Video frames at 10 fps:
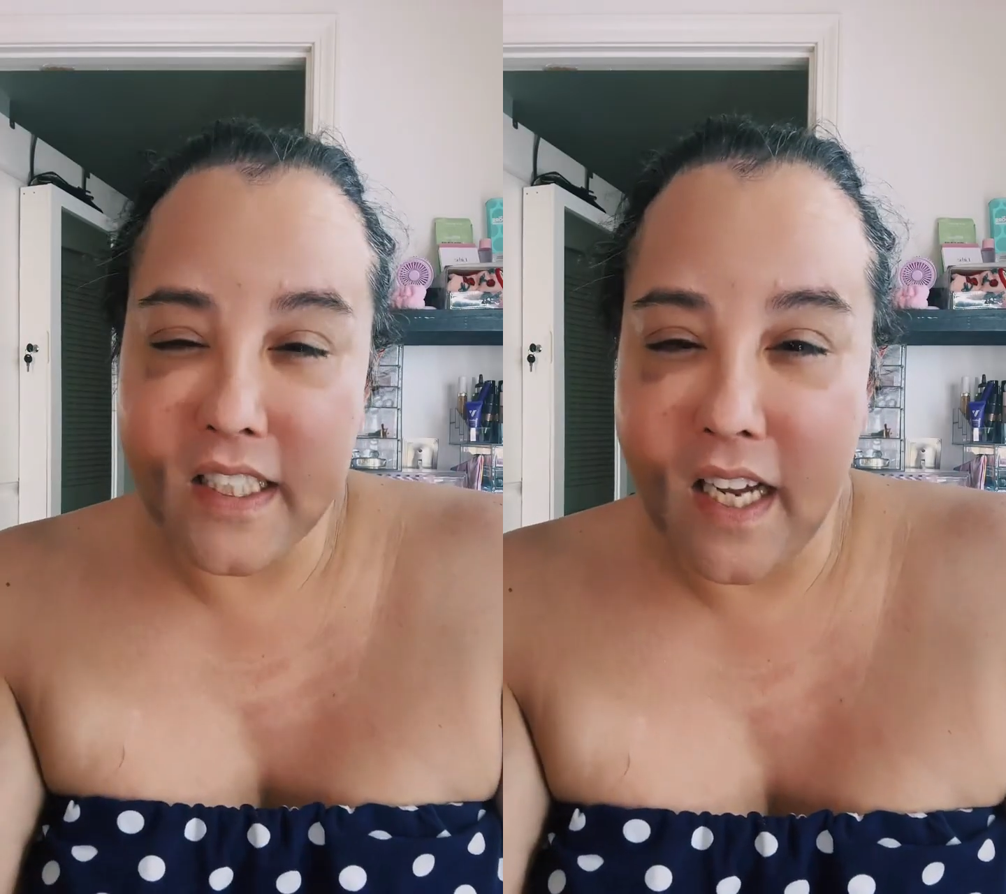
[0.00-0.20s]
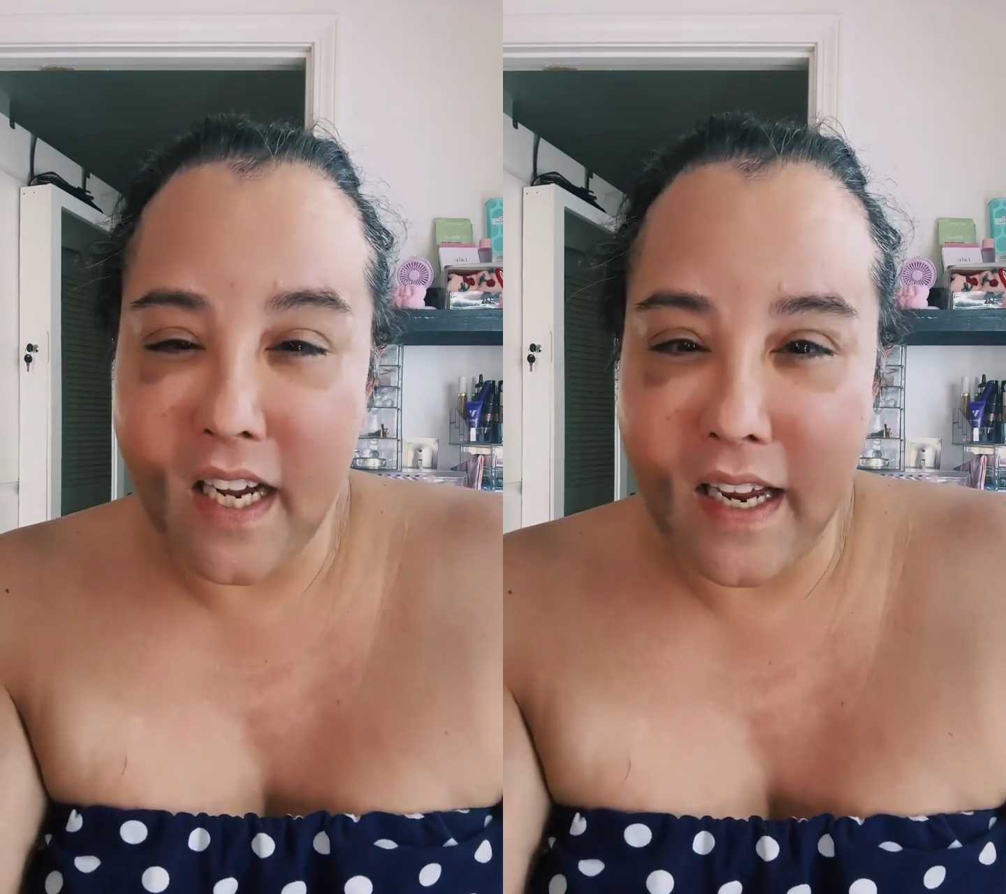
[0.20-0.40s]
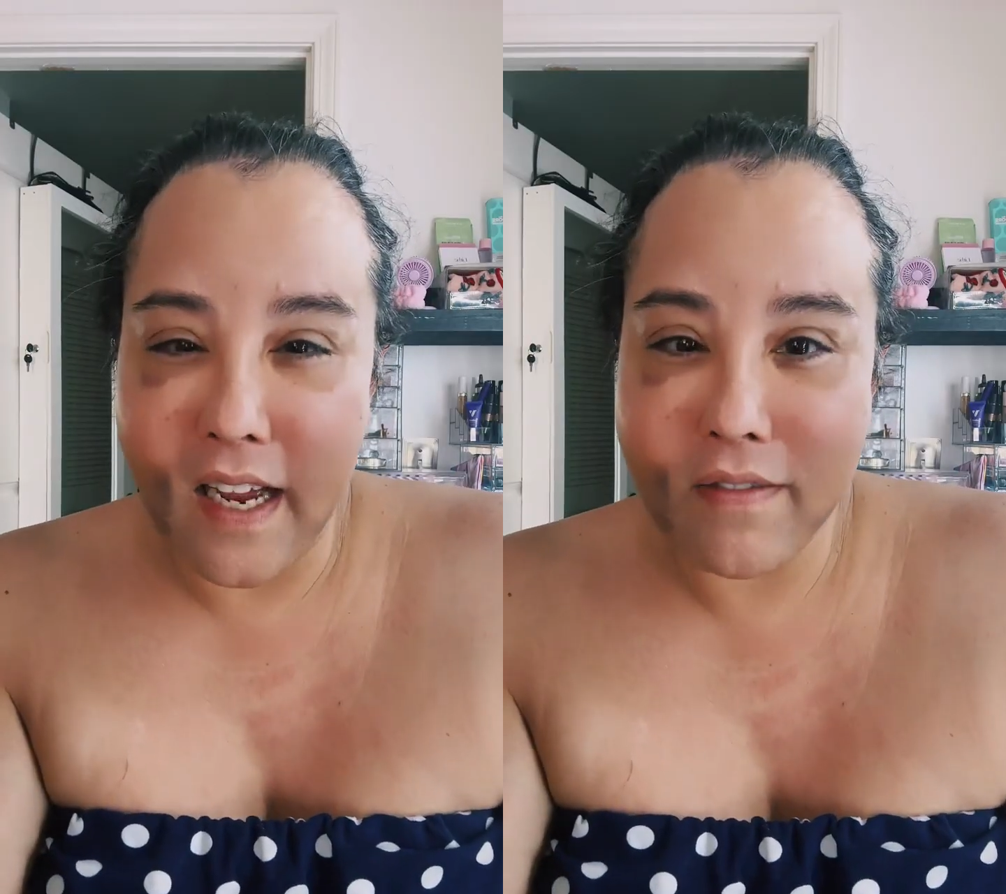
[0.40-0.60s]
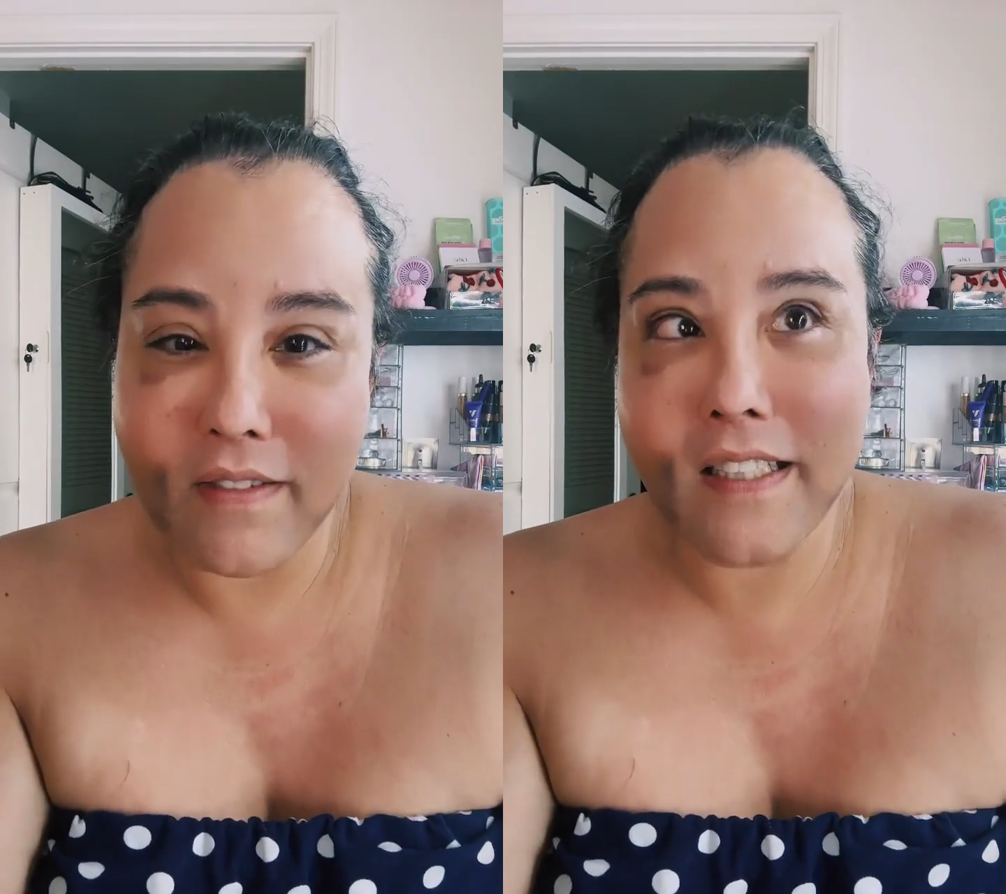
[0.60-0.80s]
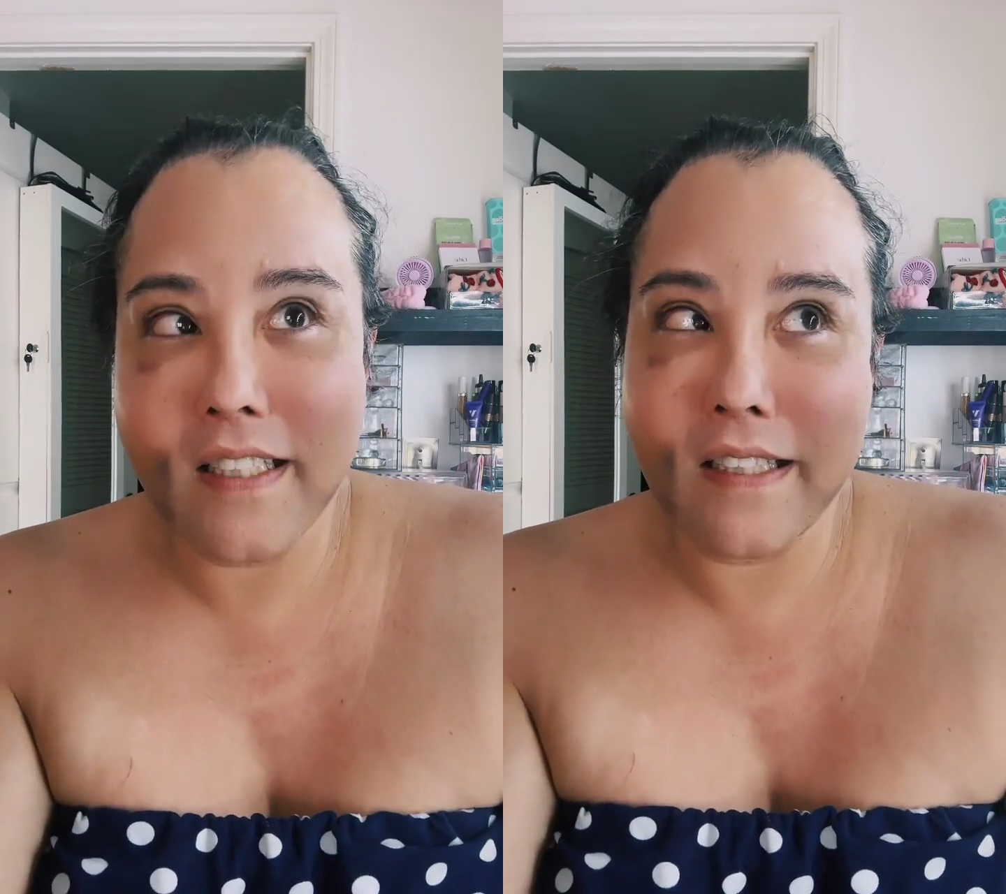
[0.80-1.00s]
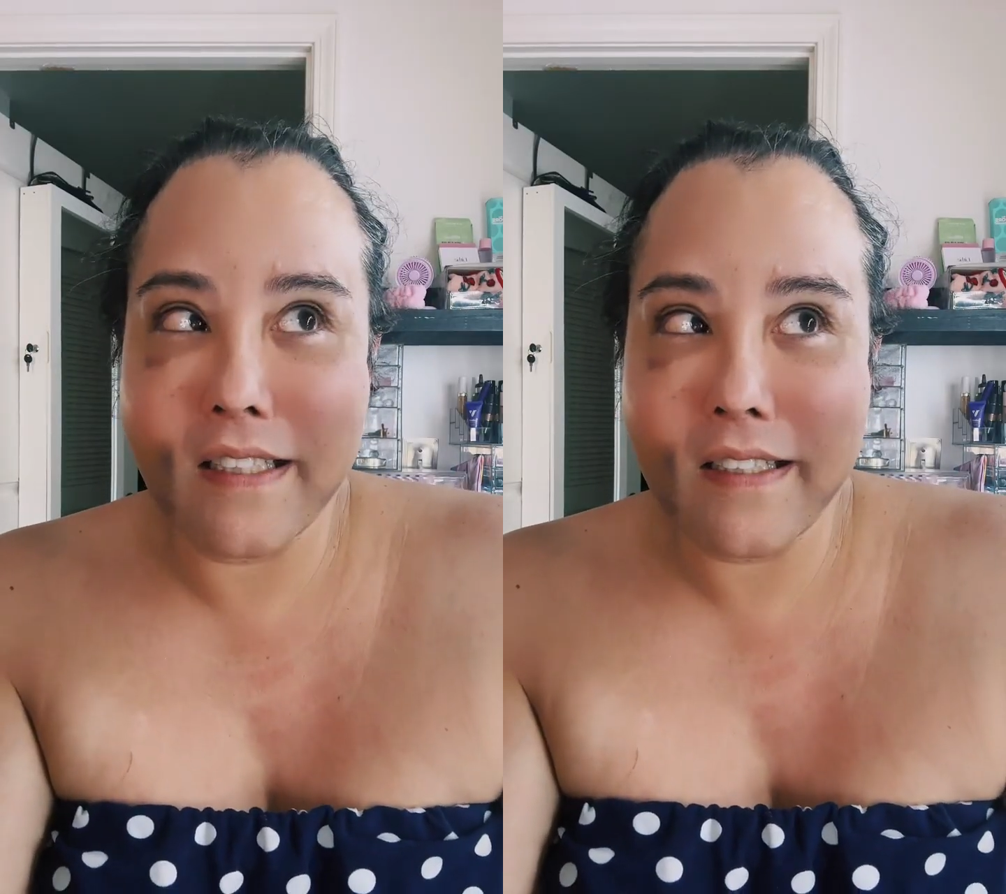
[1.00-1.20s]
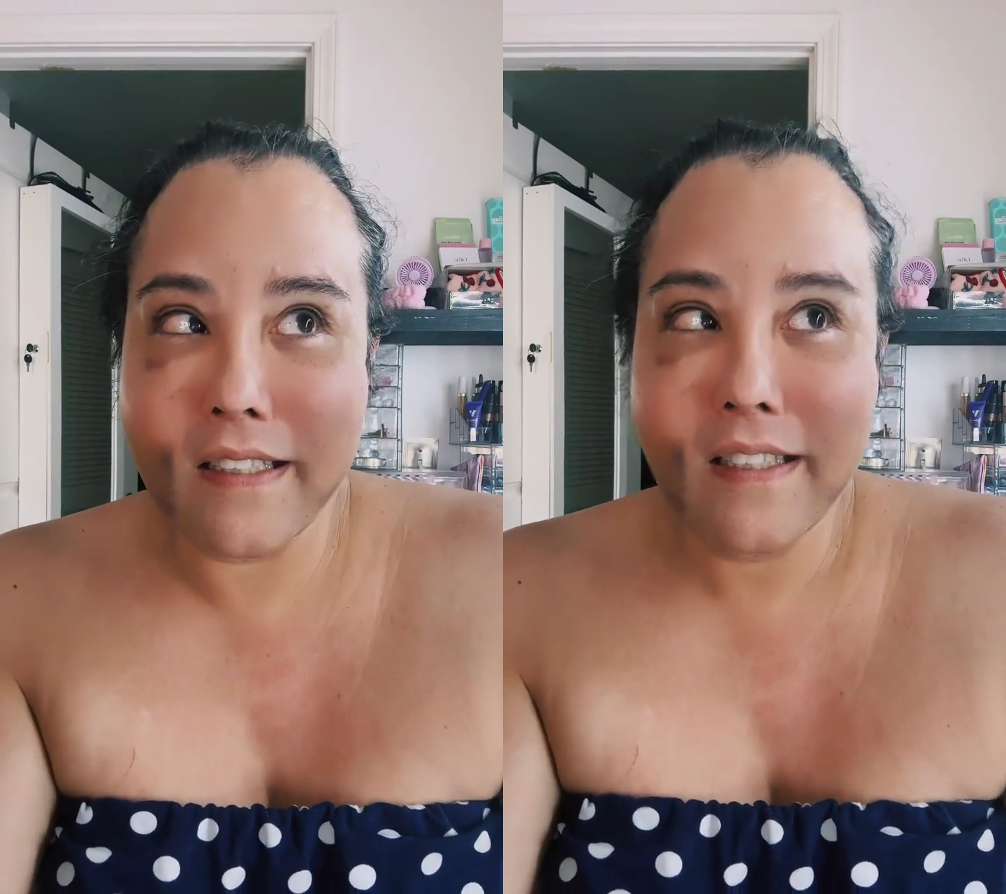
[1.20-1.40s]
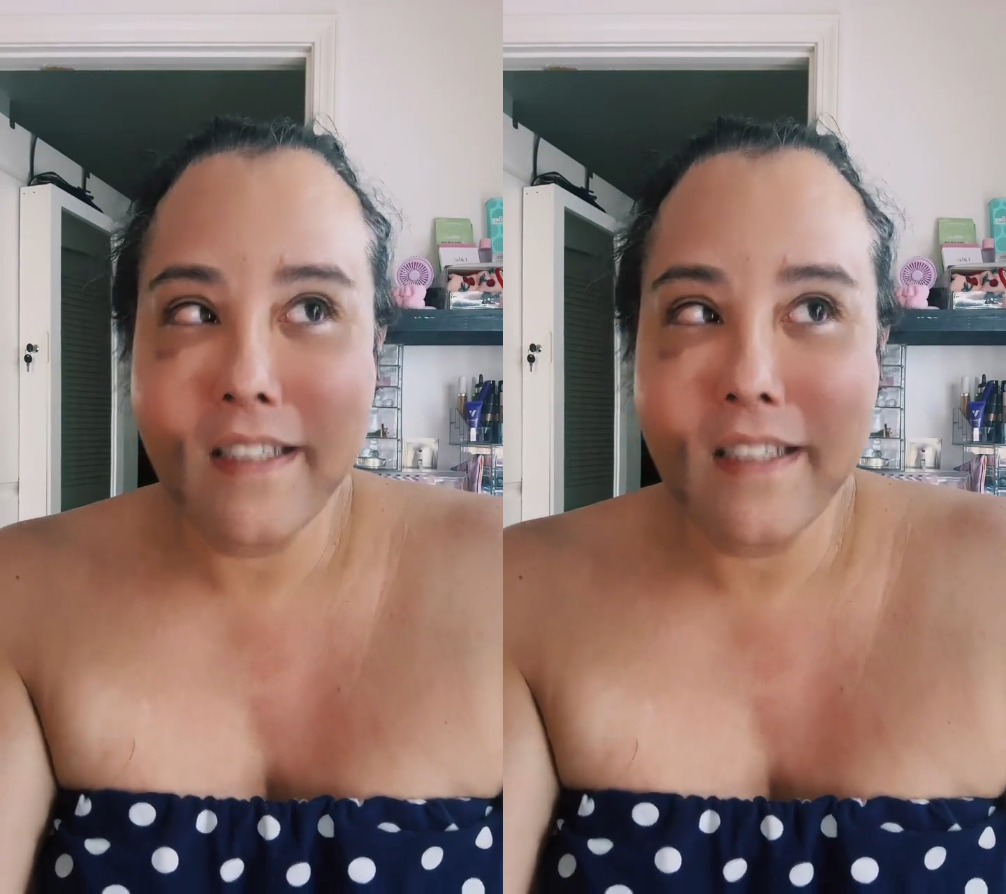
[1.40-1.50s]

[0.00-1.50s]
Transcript: TikTok now. Duh.